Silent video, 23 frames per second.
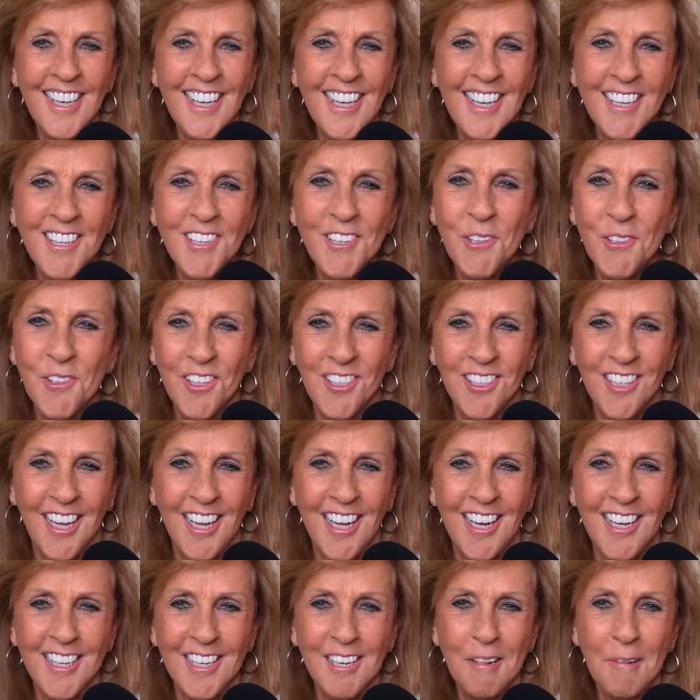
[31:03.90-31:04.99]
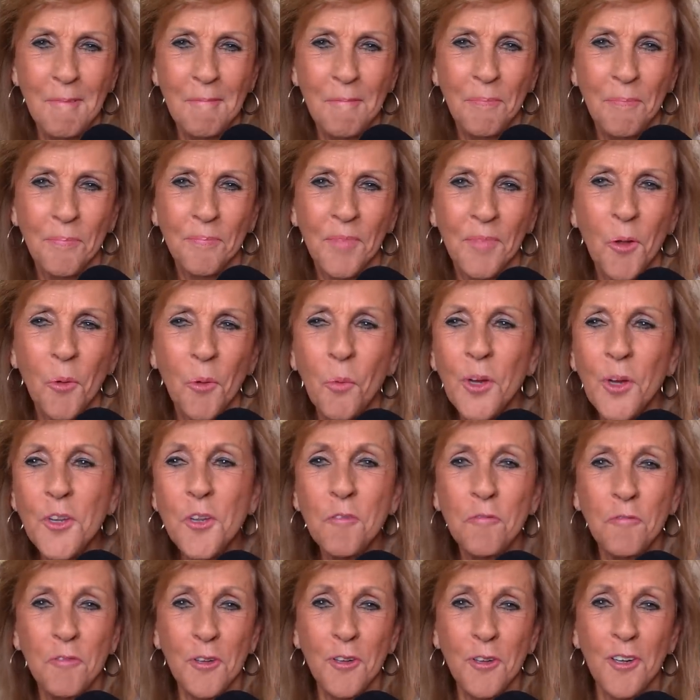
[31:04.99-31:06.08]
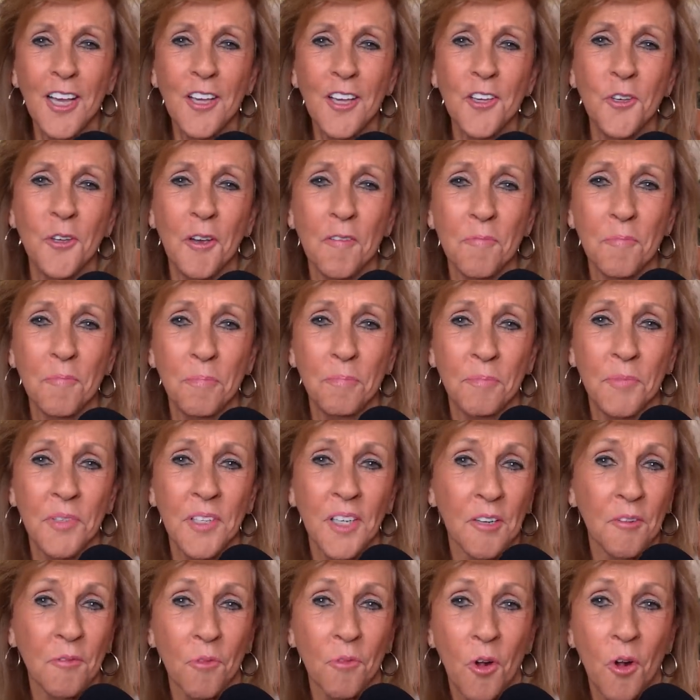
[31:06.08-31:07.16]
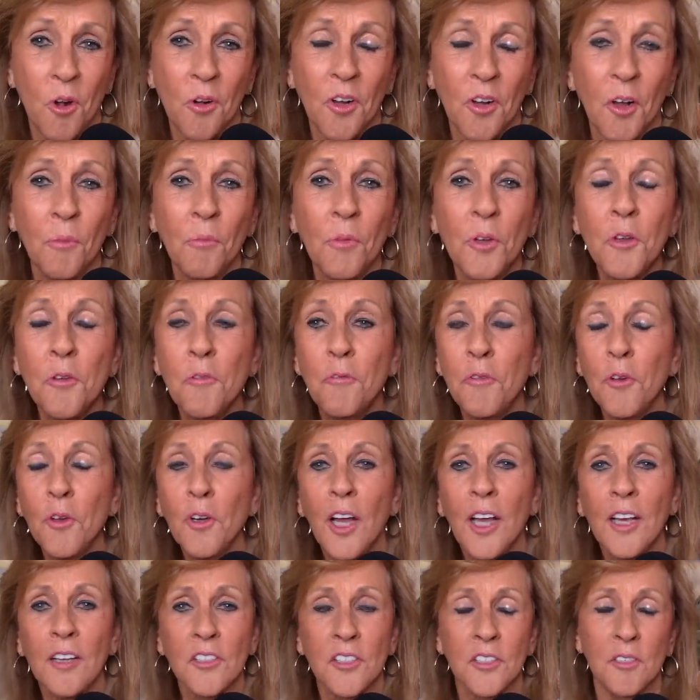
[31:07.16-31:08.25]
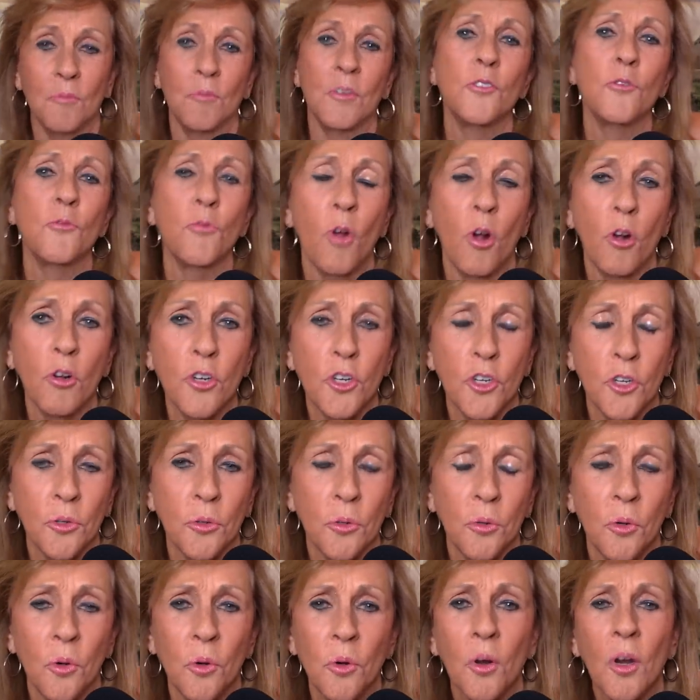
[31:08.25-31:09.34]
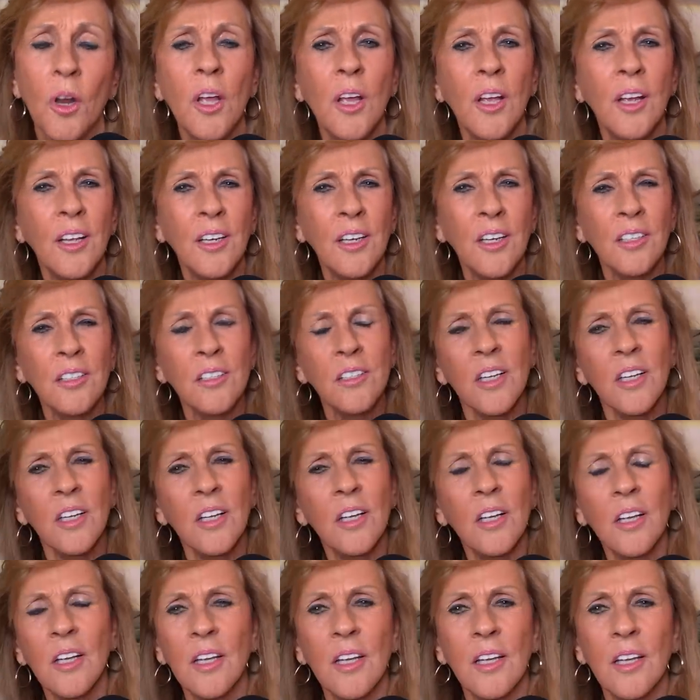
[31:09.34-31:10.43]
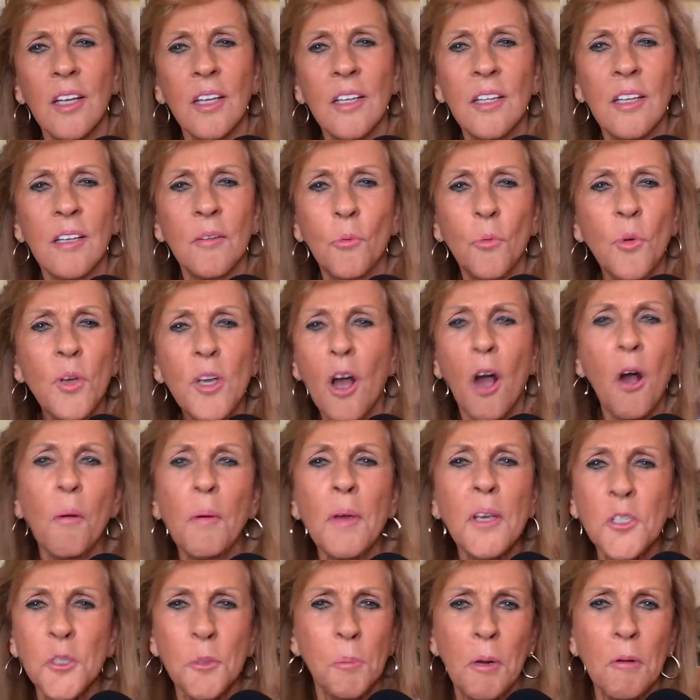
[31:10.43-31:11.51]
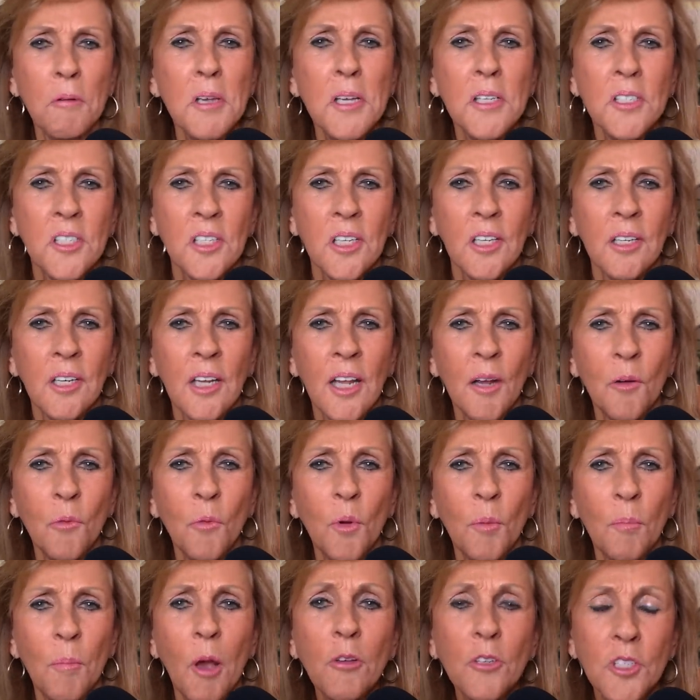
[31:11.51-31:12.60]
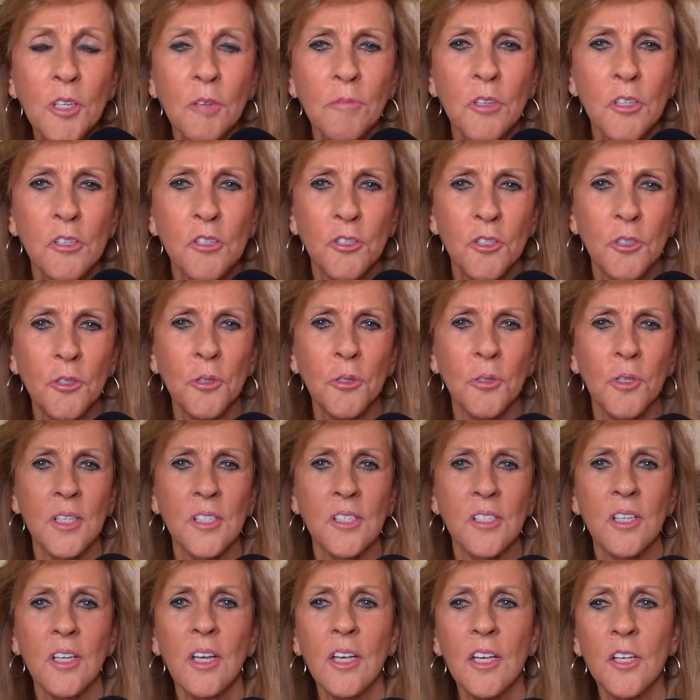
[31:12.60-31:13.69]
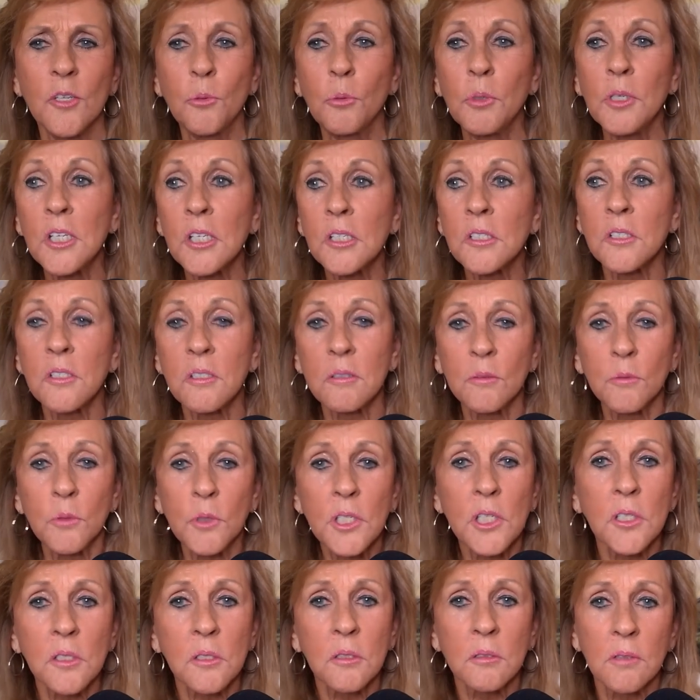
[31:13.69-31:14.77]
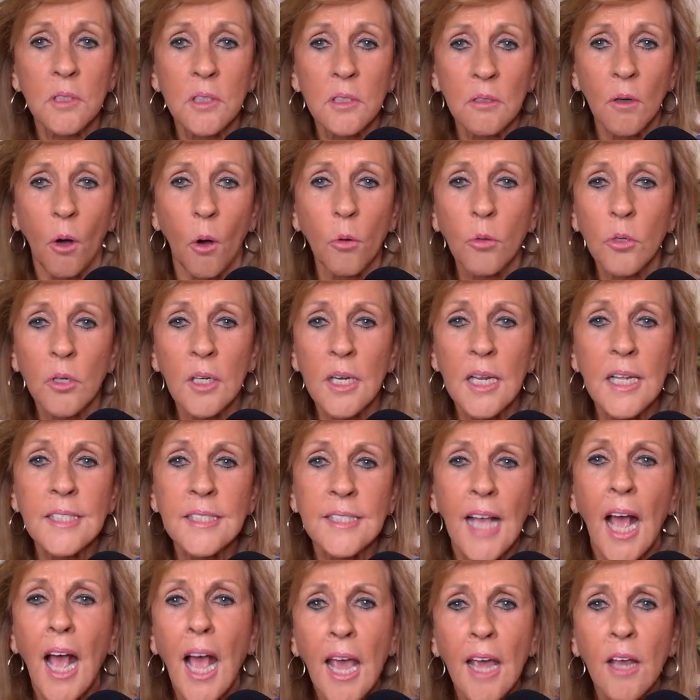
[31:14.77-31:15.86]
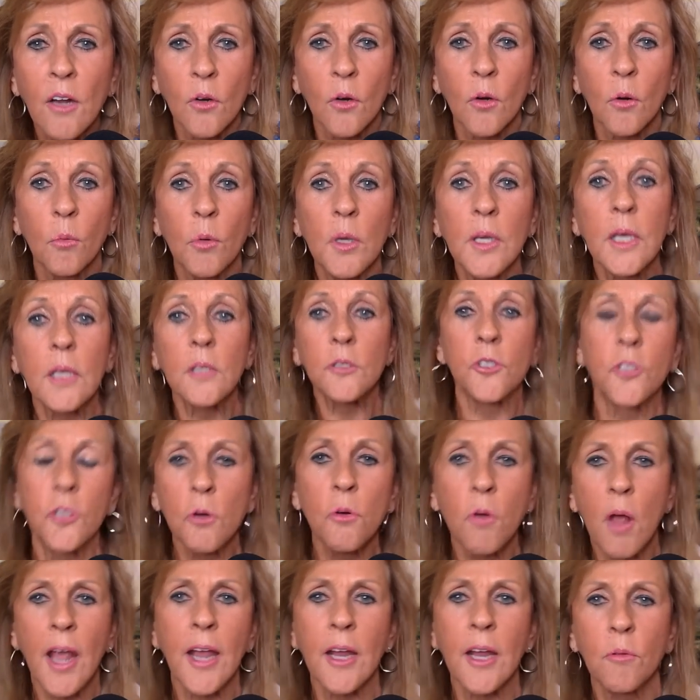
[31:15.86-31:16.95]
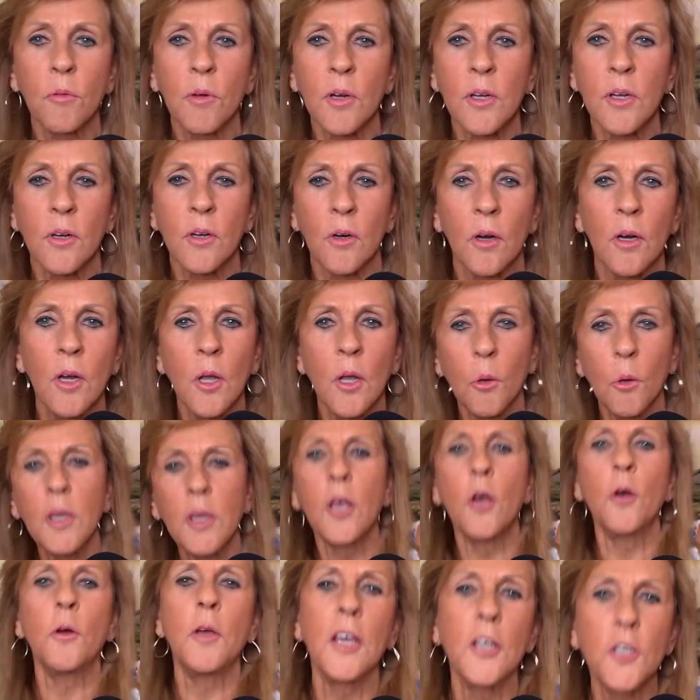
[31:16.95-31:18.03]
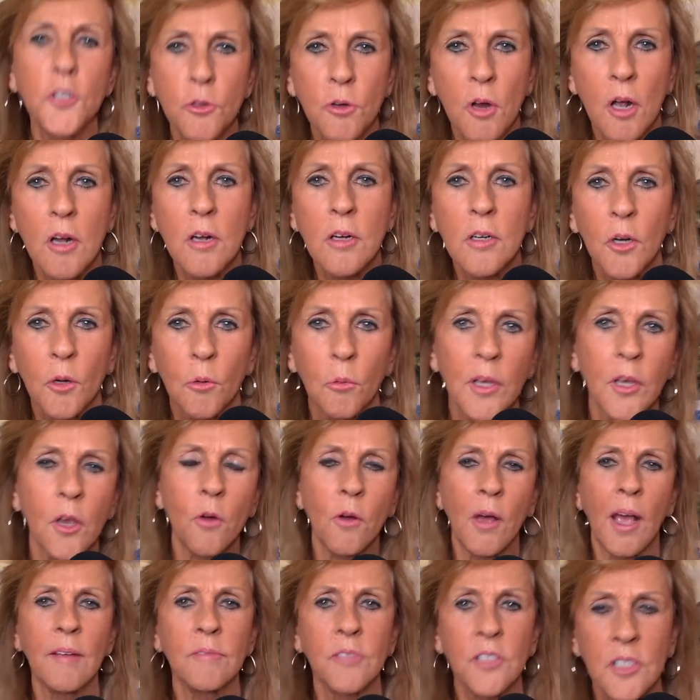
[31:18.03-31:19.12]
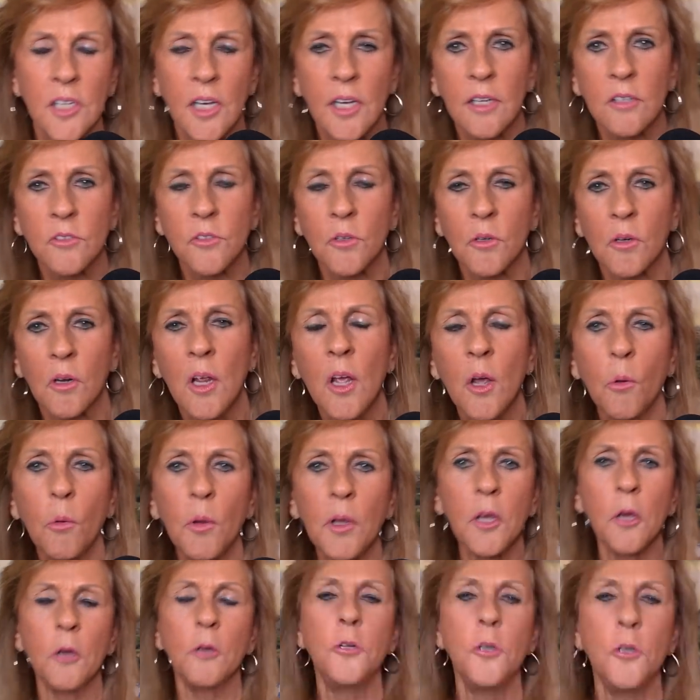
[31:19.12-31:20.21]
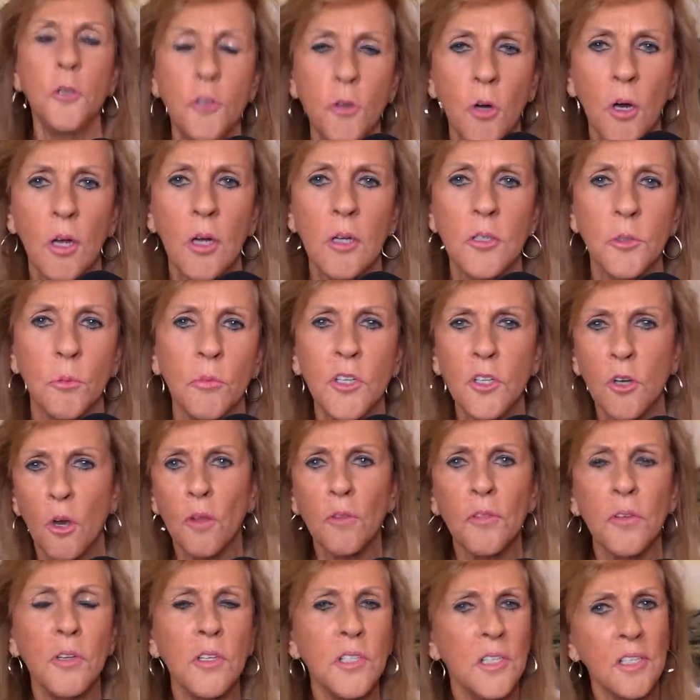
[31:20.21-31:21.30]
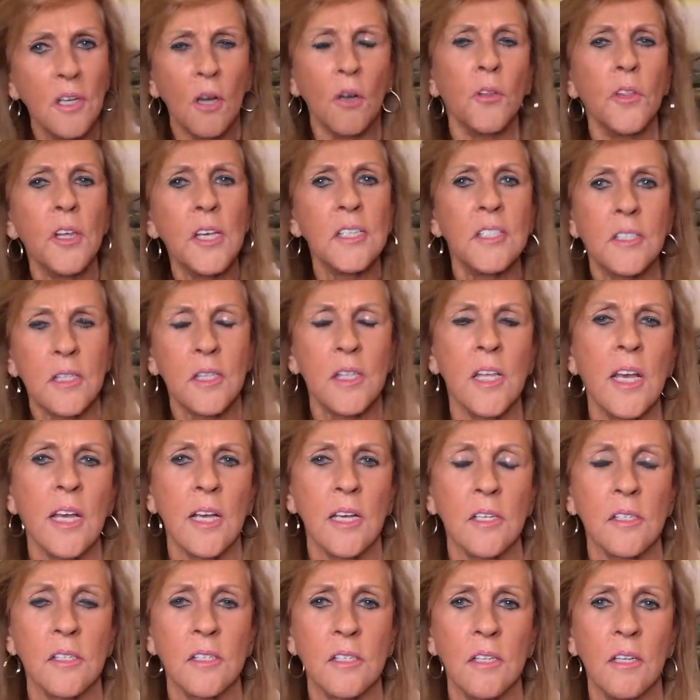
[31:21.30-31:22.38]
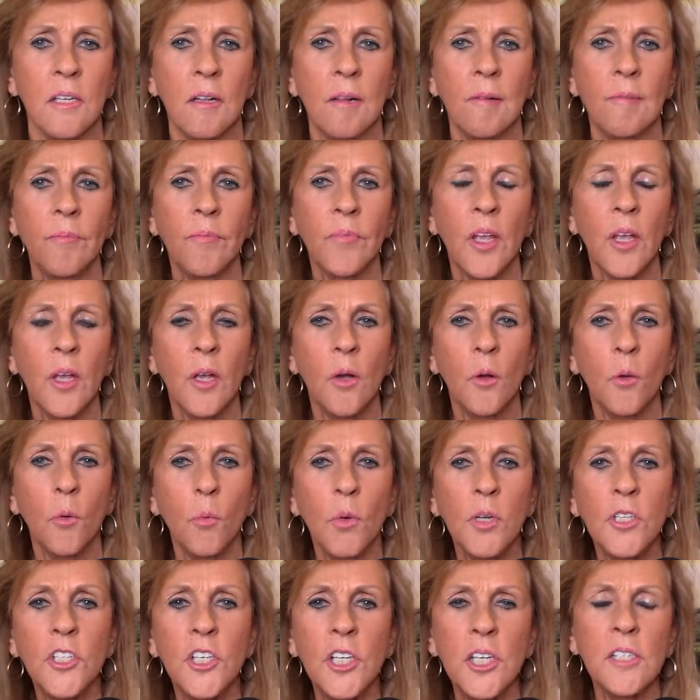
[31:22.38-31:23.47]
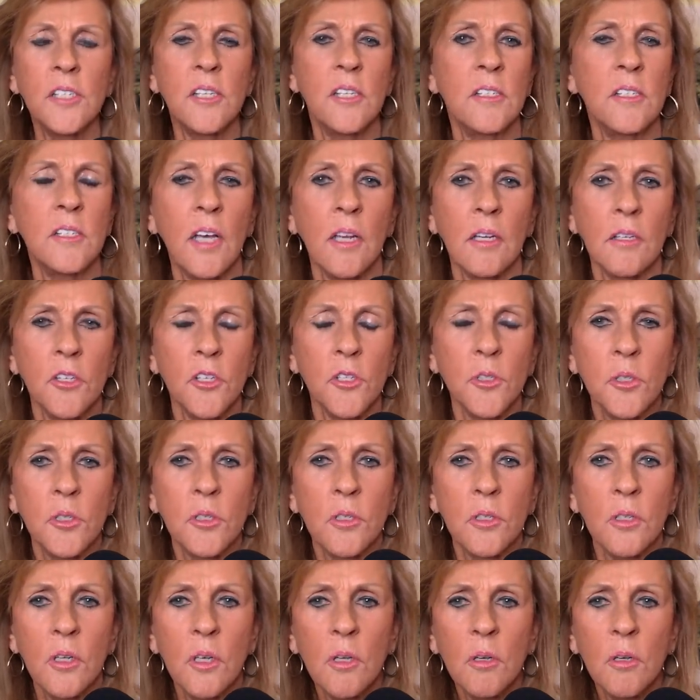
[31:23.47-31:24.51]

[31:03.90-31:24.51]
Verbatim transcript: into the light. When you feel like you have done wrong, or when you feel mm-hmm. like someone's wronged you, or we all experience it and what most yeah. of us do is is we just we just hold it inside or we get so angry or we go get drunk or we go have sex or we go do drugs or we do all the all these things when Jesus said, just